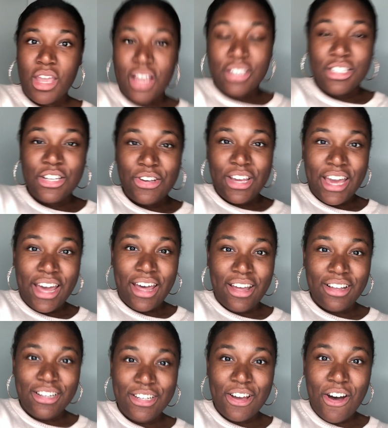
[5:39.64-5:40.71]
So yeah,
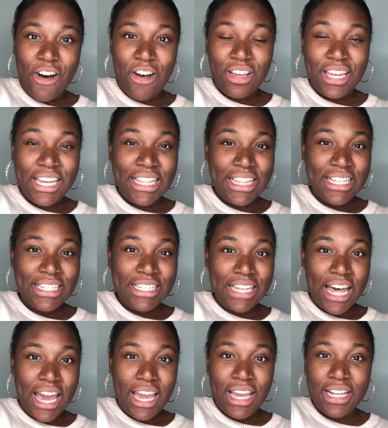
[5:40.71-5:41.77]
y'all get this
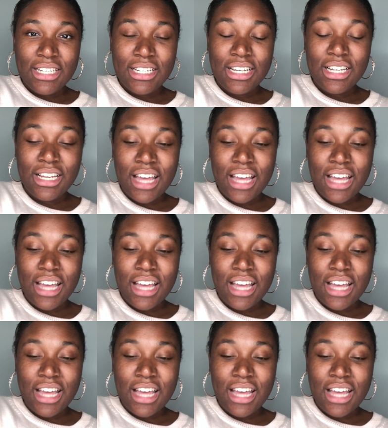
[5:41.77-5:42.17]
light.